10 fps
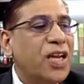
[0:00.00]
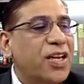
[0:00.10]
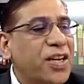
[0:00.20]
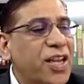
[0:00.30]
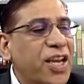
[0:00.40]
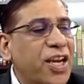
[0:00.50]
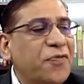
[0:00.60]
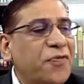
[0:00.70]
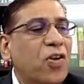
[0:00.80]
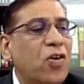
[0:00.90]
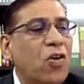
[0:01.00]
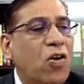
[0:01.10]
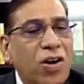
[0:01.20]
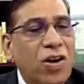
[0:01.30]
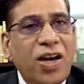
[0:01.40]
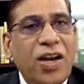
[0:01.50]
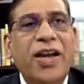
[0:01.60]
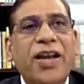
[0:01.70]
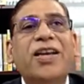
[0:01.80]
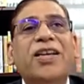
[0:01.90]
the need for
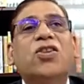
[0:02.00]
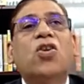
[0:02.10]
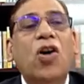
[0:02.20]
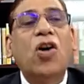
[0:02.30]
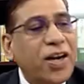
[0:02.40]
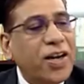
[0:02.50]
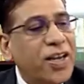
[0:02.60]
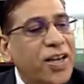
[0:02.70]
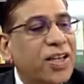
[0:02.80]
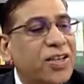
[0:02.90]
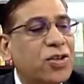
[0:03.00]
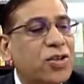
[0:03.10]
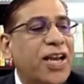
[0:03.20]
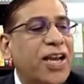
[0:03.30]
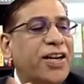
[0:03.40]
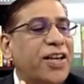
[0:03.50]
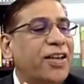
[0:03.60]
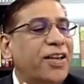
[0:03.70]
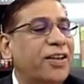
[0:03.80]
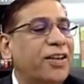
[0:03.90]
order and authority in the
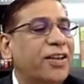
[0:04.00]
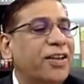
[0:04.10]
society